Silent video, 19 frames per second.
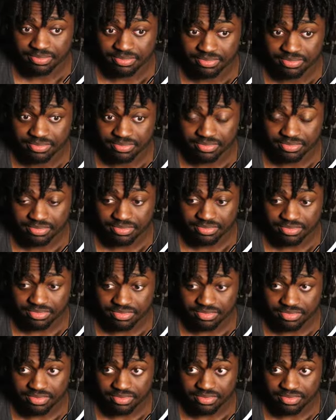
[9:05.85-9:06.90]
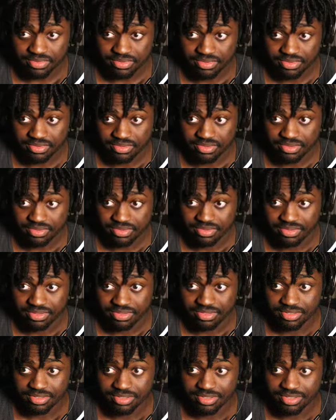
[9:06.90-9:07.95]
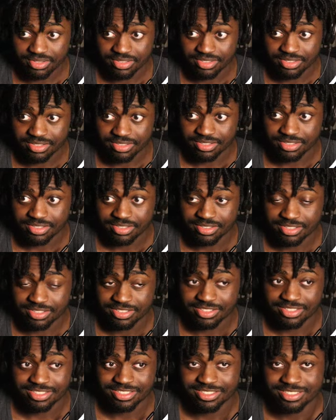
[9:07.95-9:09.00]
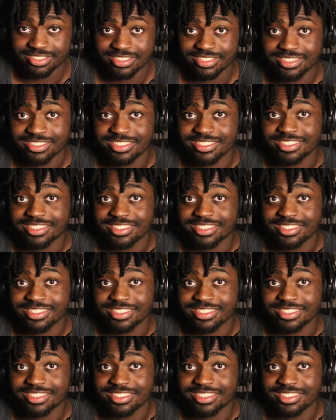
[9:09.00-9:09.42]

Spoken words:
(silence)